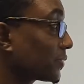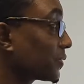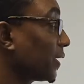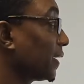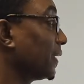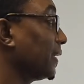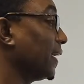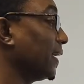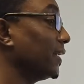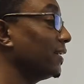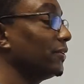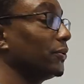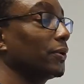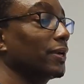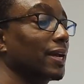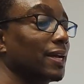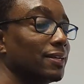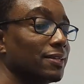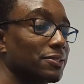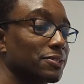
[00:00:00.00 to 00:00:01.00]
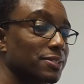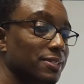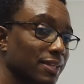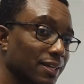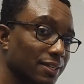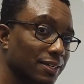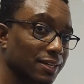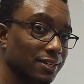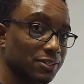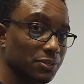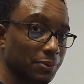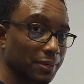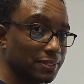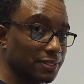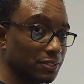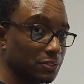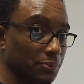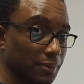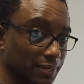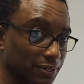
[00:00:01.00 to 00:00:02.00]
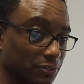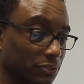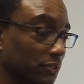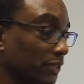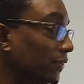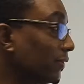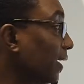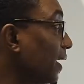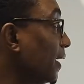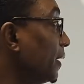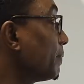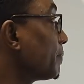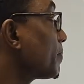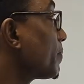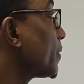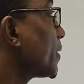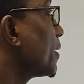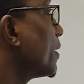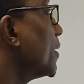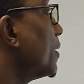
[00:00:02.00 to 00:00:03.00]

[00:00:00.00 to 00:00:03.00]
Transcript: So again, we can see it in 2023, right?